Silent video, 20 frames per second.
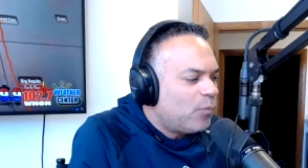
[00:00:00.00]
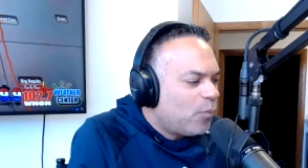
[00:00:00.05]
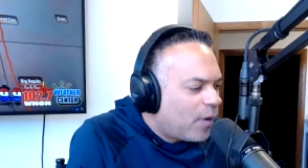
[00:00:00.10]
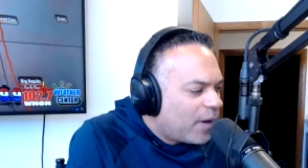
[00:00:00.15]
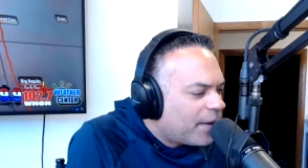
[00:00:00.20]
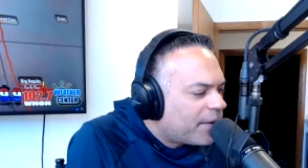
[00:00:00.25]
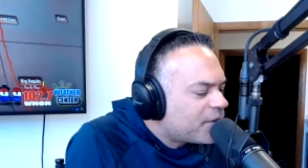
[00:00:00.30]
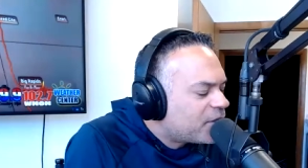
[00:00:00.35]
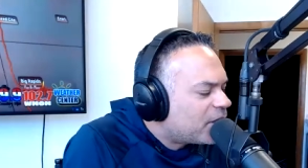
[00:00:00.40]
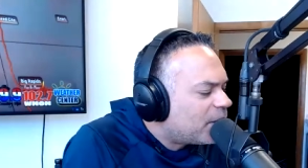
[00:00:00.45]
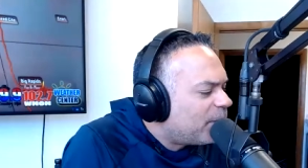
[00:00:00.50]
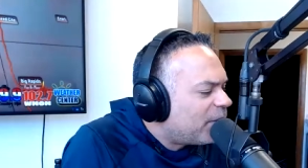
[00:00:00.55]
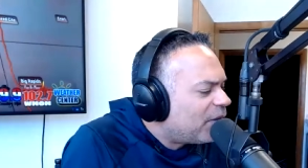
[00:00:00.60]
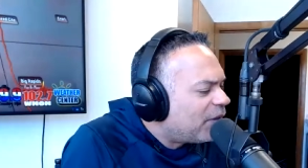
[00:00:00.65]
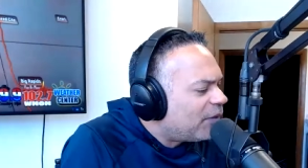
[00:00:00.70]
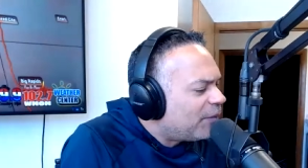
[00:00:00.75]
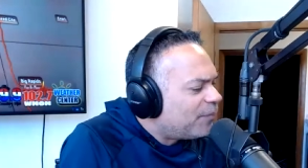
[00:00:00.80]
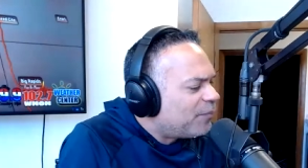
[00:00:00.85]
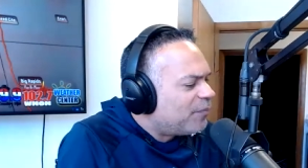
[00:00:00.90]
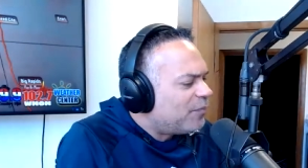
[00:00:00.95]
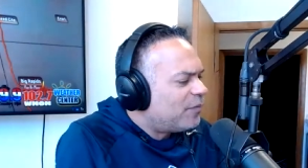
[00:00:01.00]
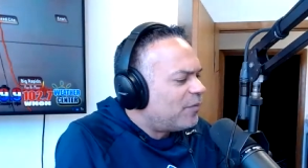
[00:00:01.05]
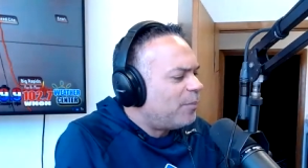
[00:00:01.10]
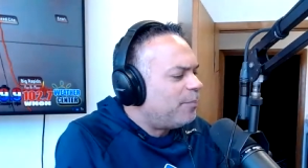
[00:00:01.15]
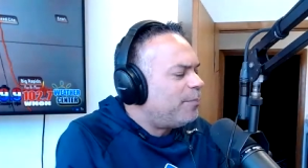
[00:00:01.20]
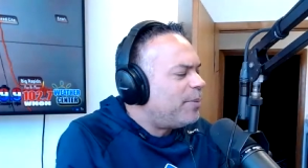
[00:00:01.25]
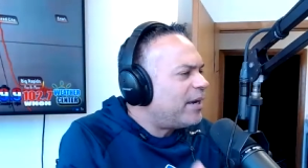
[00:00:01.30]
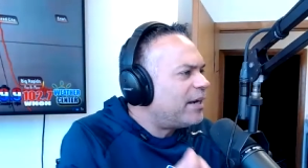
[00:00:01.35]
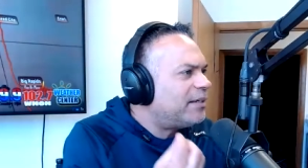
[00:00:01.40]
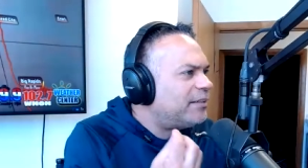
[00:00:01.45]
What are some of the
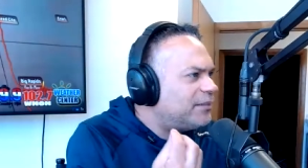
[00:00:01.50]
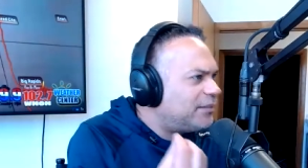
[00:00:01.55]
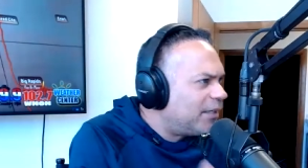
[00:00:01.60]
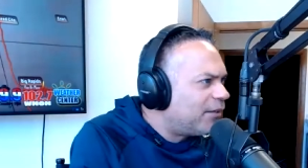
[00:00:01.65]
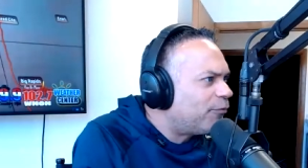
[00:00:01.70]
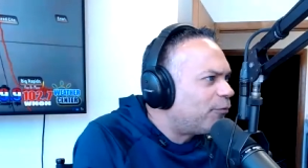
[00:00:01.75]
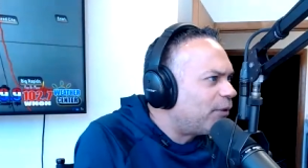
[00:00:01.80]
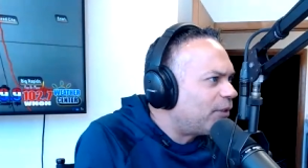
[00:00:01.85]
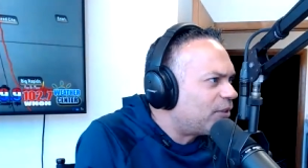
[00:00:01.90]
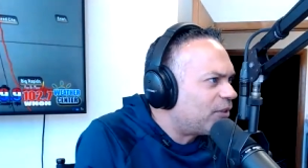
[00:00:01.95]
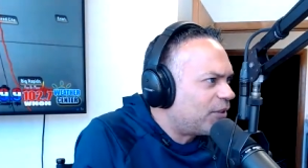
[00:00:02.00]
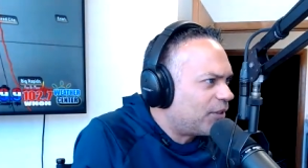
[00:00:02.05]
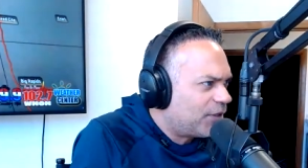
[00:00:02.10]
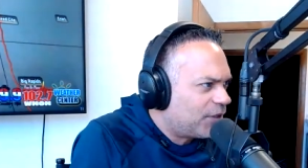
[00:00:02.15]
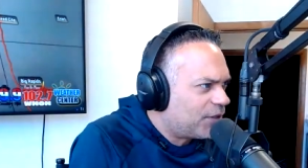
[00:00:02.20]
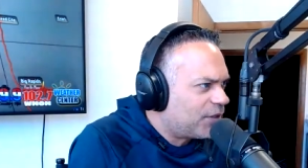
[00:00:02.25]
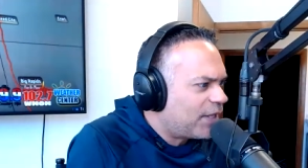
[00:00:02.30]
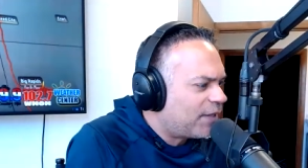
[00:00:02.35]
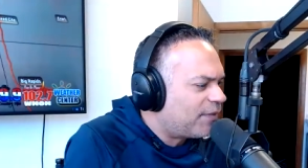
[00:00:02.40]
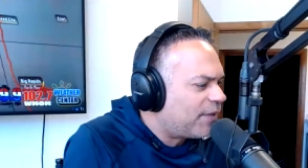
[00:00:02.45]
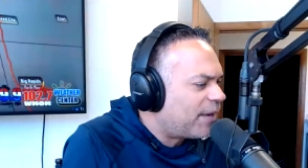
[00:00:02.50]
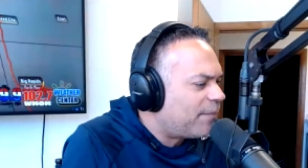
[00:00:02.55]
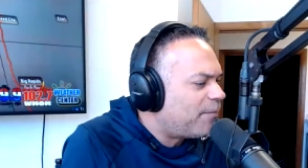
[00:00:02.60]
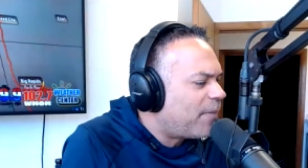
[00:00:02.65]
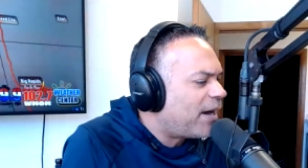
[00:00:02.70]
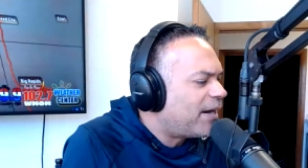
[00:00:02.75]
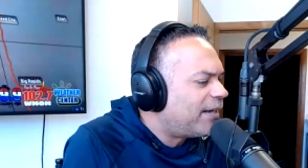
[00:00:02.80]
big differences that they might